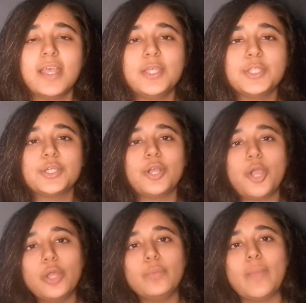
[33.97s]
So a
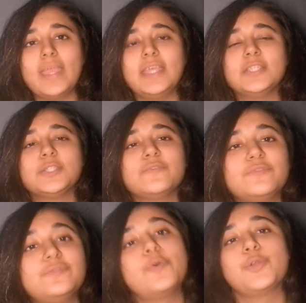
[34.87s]
good way is
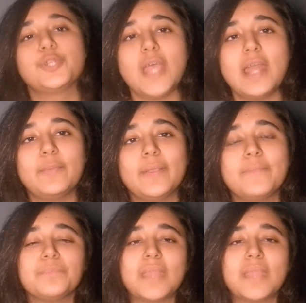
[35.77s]
foreshadowing.